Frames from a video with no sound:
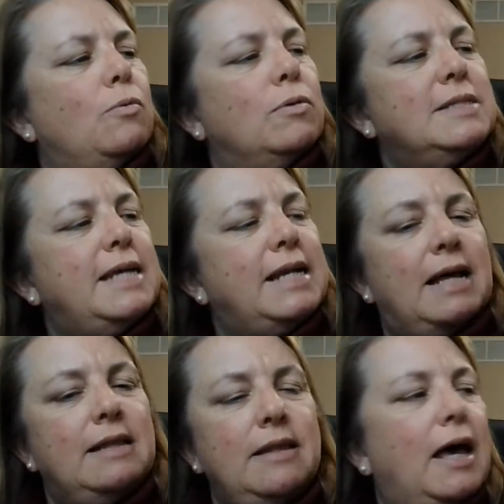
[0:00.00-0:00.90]
One set
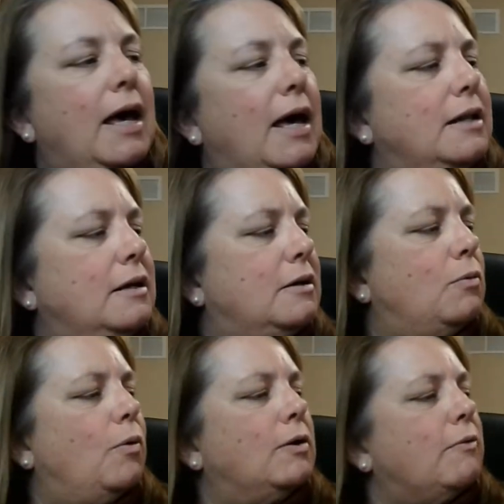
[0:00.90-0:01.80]
on the head,
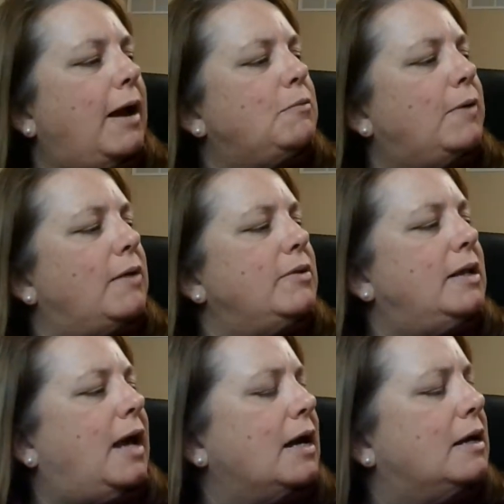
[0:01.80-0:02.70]
one wrapped round the
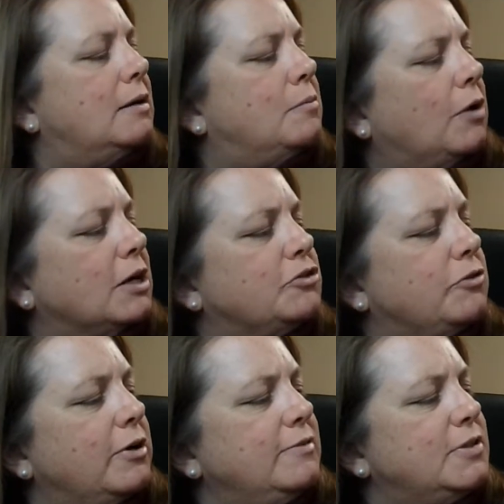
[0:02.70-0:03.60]
neck, brushed
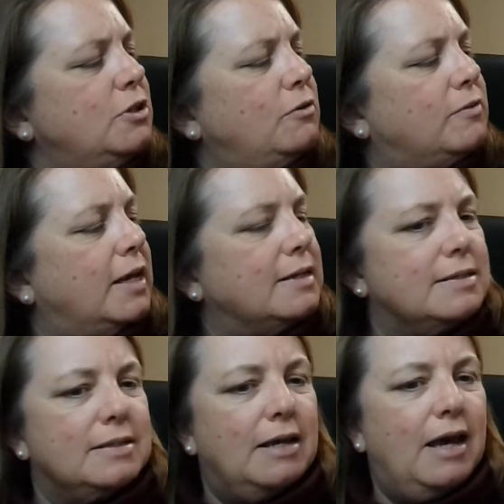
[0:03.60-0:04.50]
free of
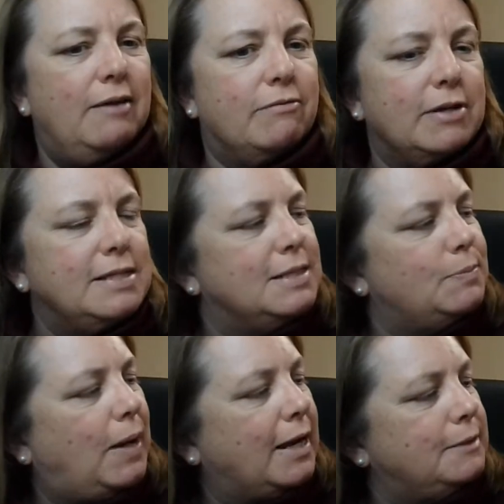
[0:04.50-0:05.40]
snowflakes, every
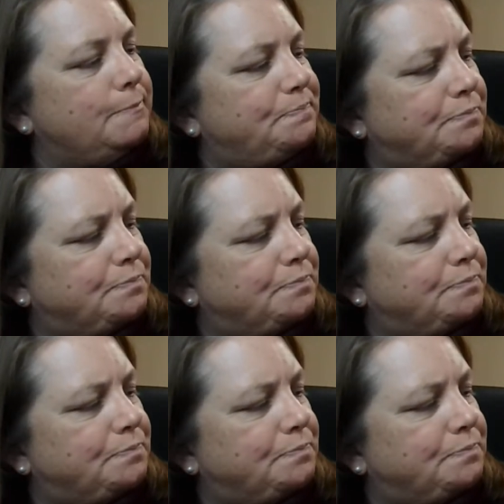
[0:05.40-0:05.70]
speck.